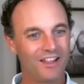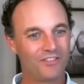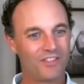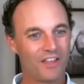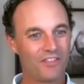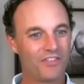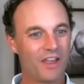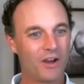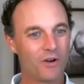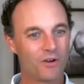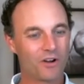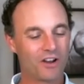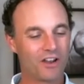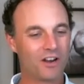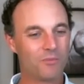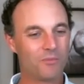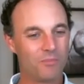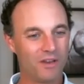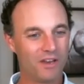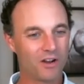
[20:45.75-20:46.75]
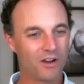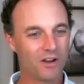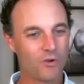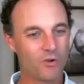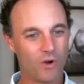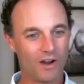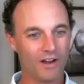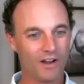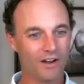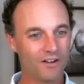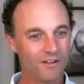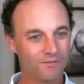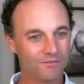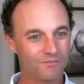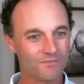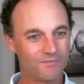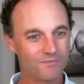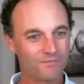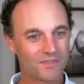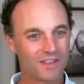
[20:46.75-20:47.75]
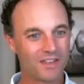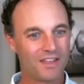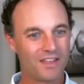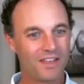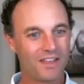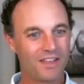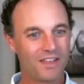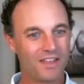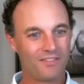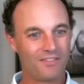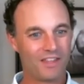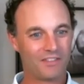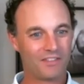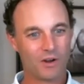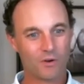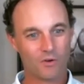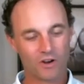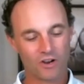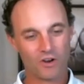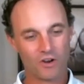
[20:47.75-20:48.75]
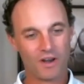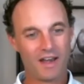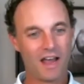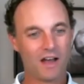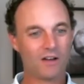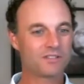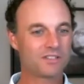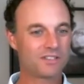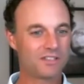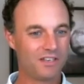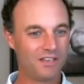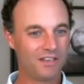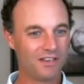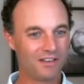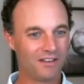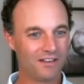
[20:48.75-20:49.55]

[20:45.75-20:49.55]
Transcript: that they were going to be acquired, that they were going to announce the